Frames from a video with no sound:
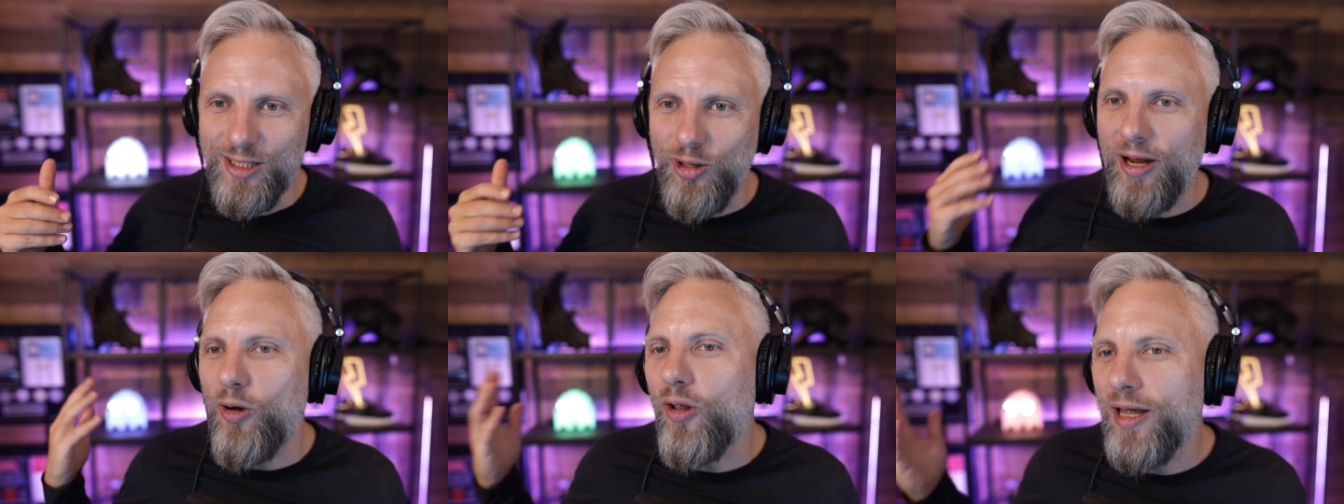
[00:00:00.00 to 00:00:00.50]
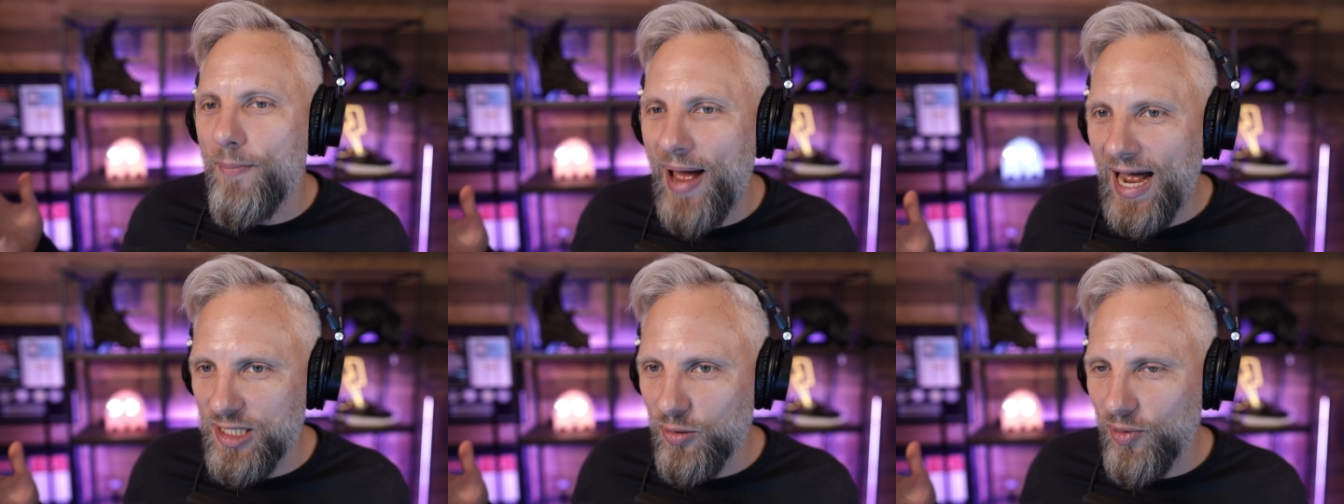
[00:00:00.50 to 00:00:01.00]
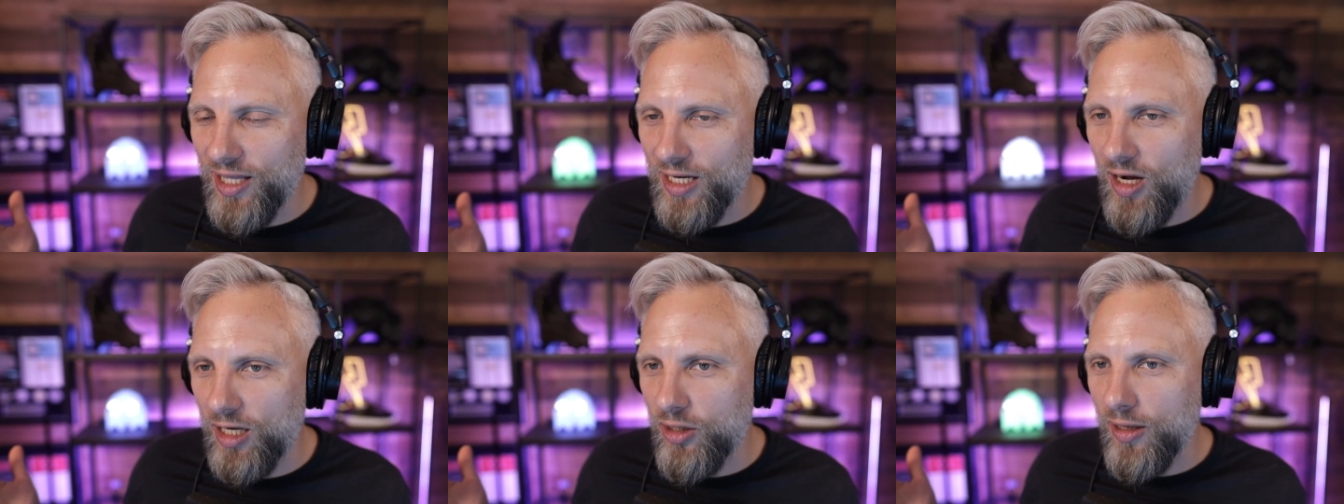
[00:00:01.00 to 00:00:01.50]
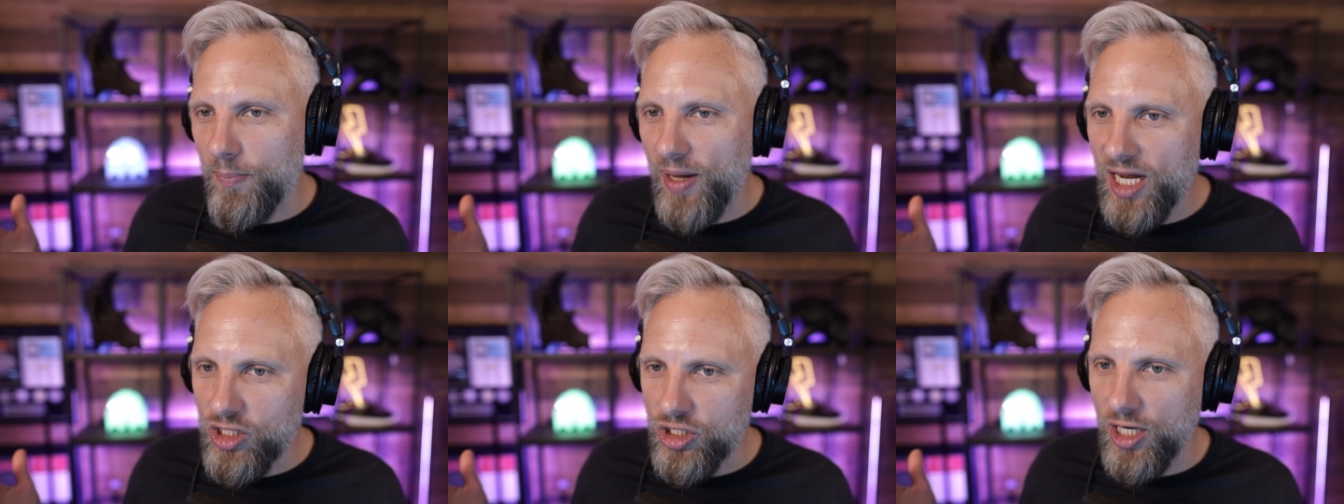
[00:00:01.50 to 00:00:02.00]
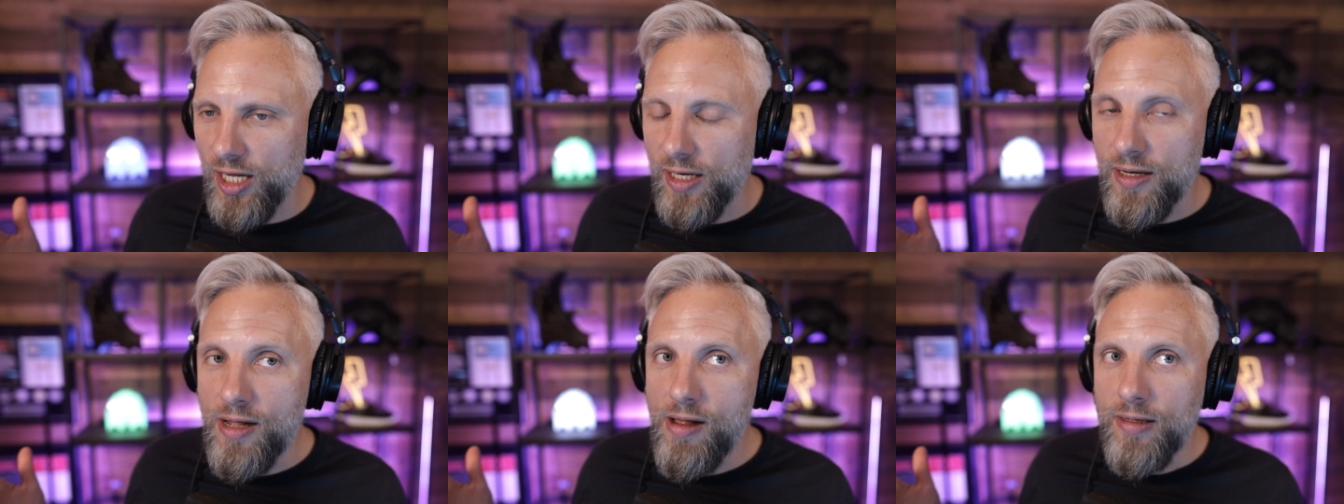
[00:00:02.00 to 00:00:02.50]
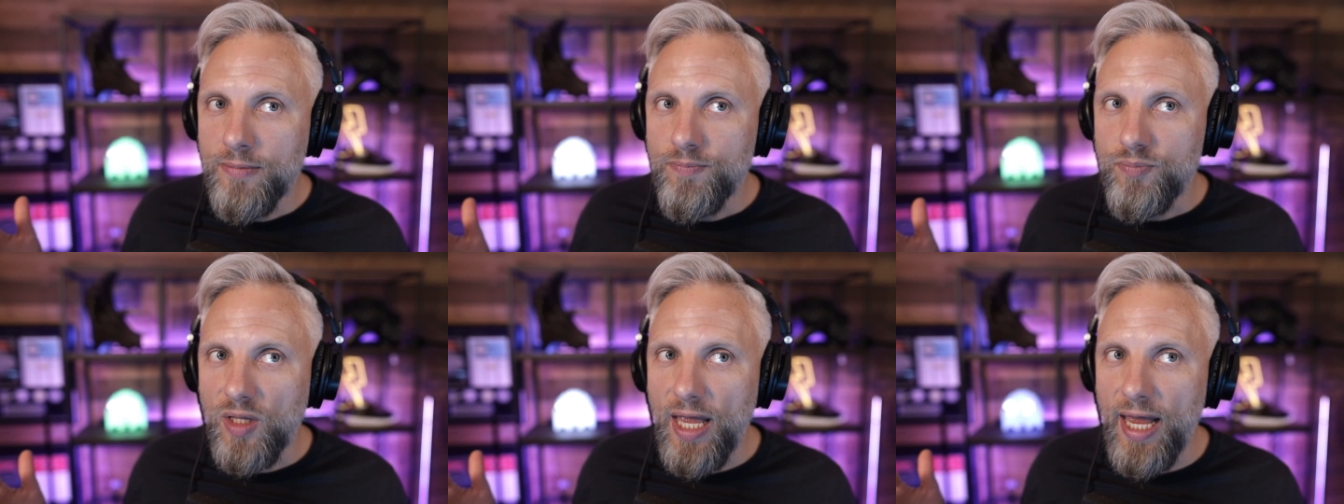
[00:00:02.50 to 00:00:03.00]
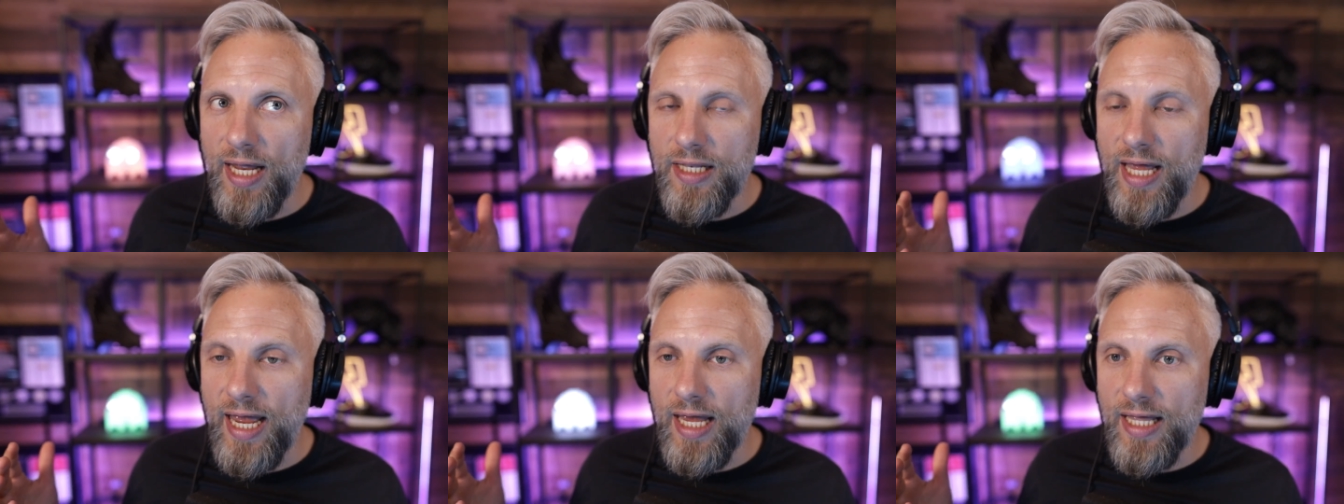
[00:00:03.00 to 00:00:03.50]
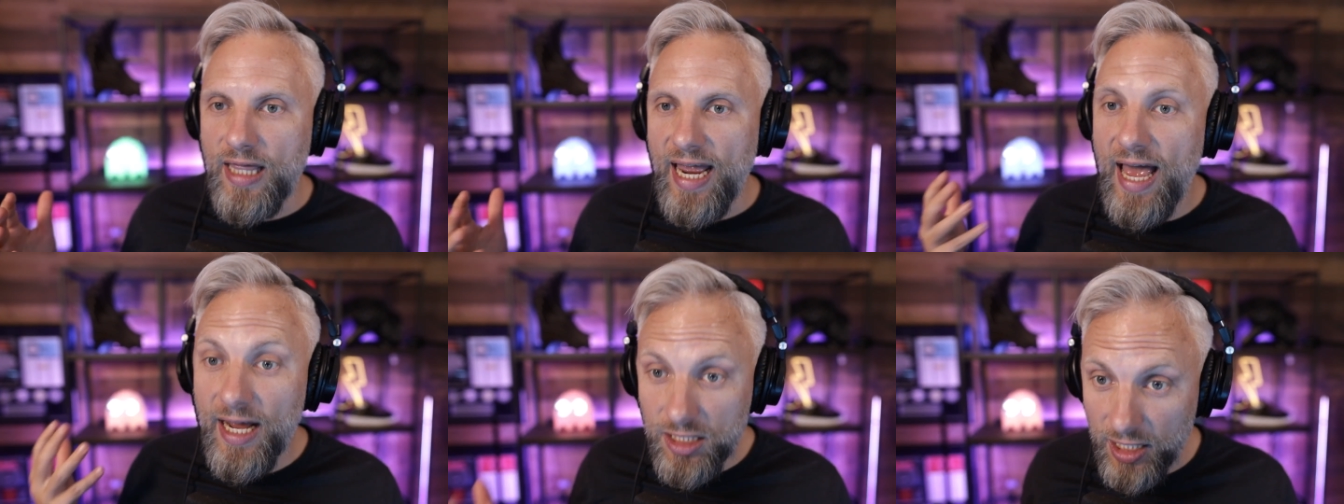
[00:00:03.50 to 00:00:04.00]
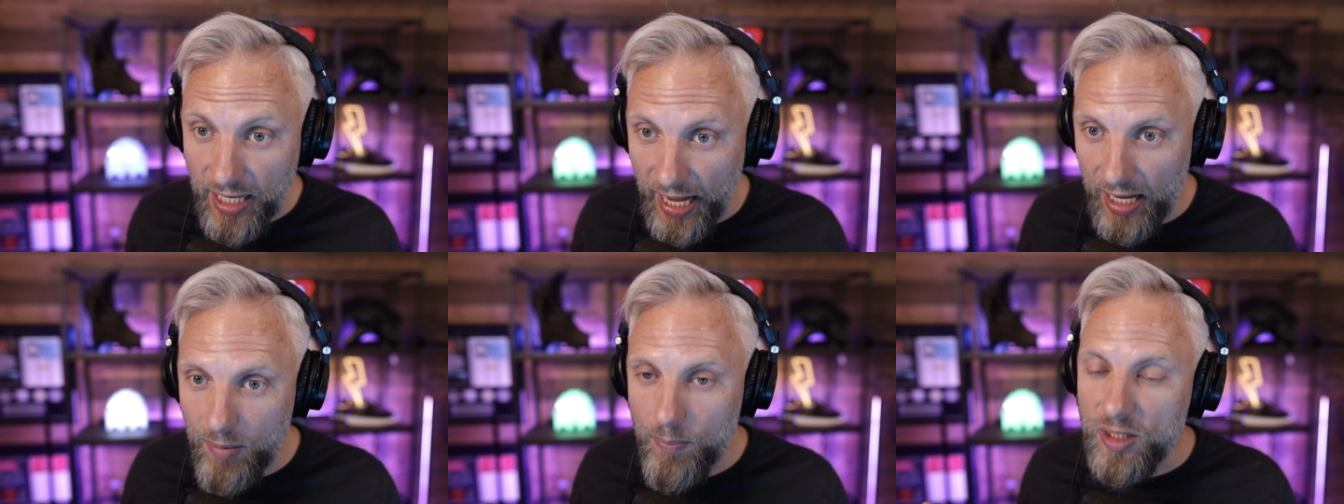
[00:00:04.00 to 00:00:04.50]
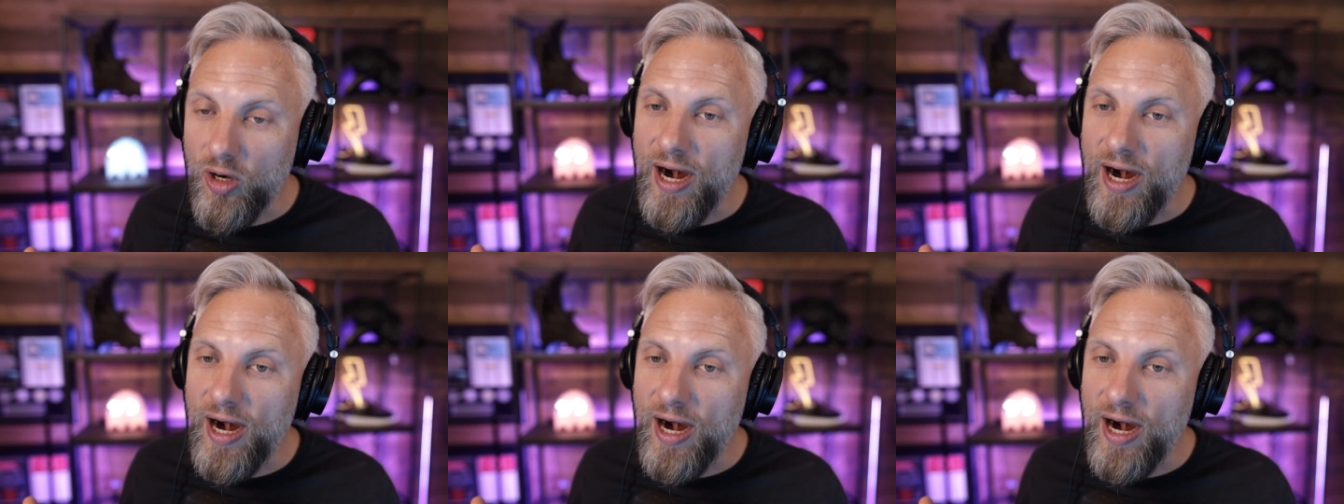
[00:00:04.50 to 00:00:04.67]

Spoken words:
So I can only imagine when they talk to a patient, and they educate, but they're